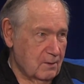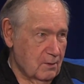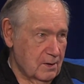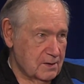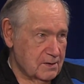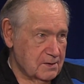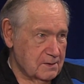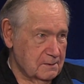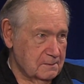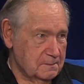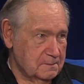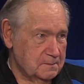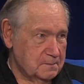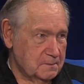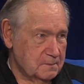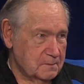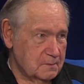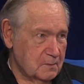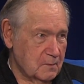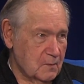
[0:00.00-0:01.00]
course.
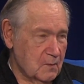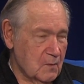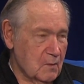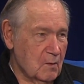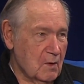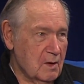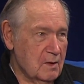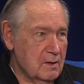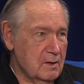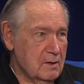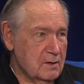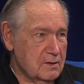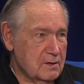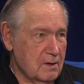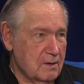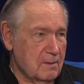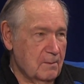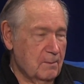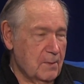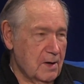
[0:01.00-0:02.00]

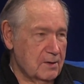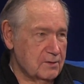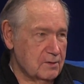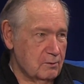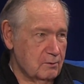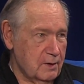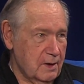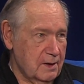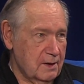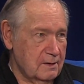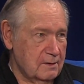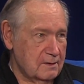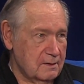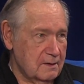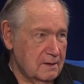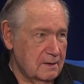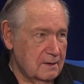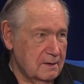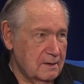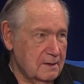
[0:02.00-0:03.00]
So the buzzer rings,
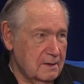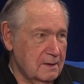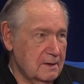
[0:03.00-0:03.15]
and